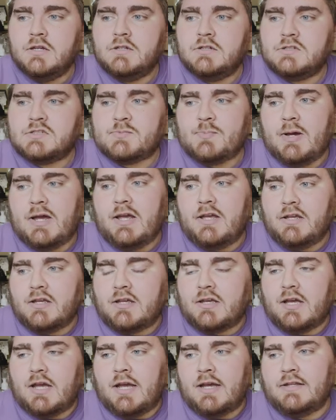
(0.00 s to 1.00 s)

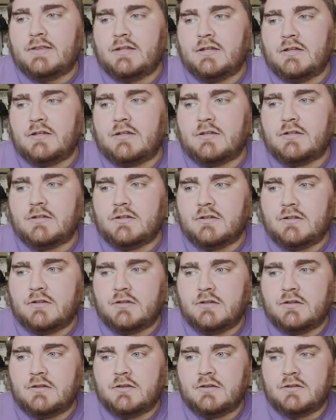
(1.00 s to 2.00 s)
Spike, I think
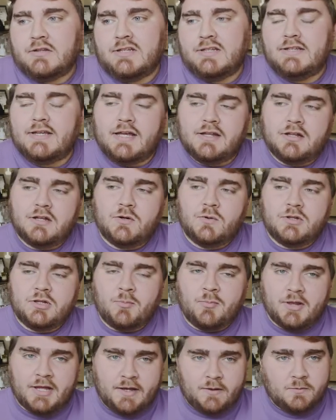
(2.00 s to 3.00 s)
the yellow and
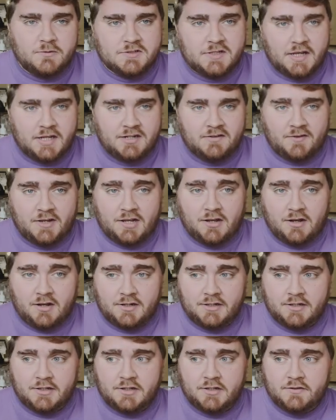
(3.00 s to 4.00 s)
the black was kind of
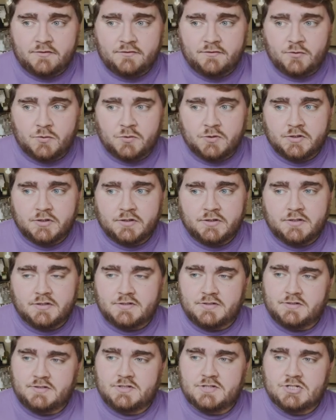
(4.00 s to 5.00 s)
iconic for the
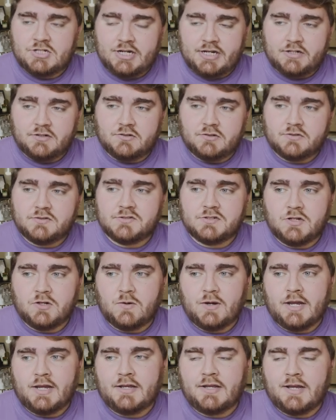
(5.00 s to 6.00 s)
channel,
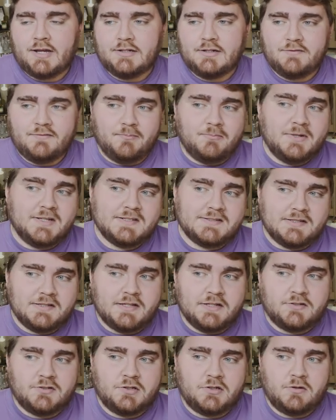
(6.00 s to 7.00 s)
so I kind of missed that
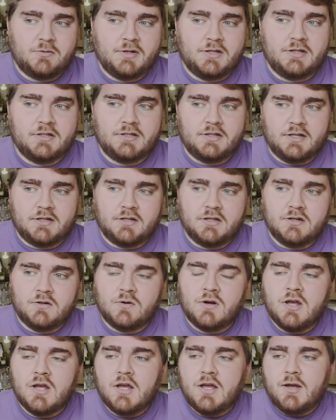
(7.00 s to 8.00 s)
they took away the
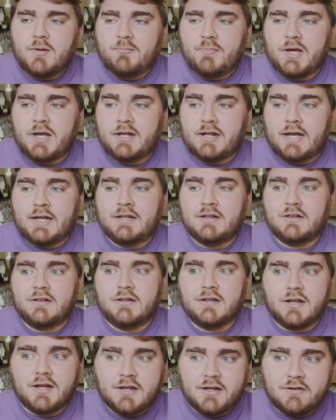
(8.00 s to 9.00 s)
yellow, but I
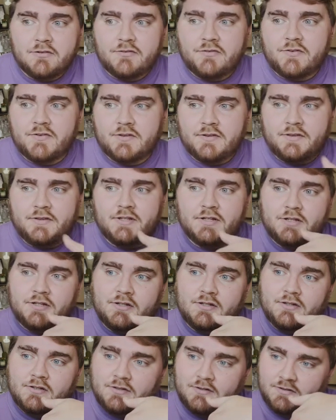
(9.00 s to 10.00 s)
love
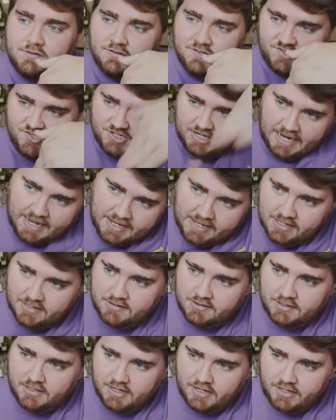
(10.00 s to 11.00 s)
the
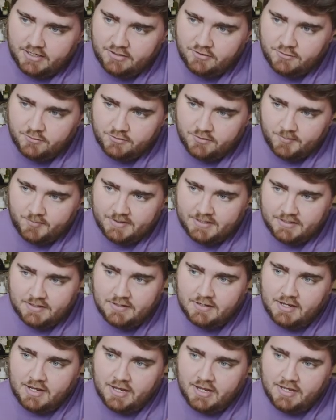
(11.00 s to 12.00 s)
jagged line through the
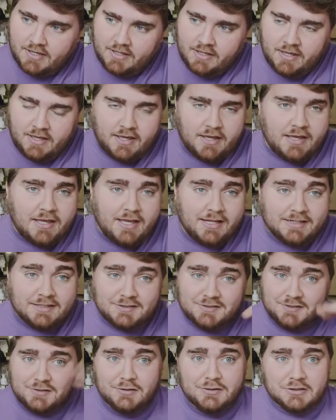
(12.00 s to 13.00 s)
P-I-K, and
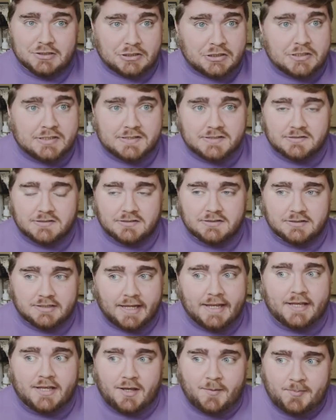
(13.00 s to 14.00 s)
it still looks
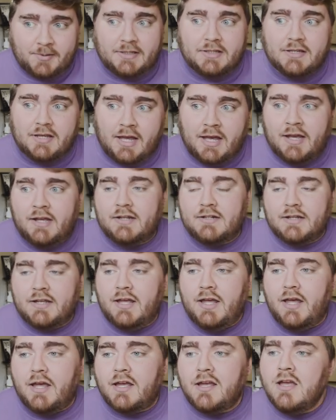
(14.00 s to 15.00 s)
like a P-I and a
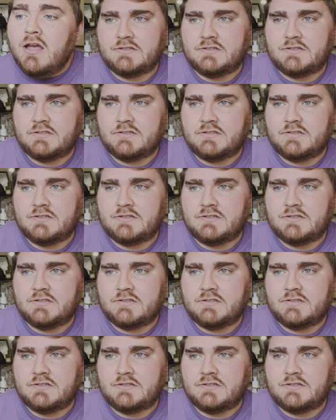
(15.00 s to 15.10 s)
K.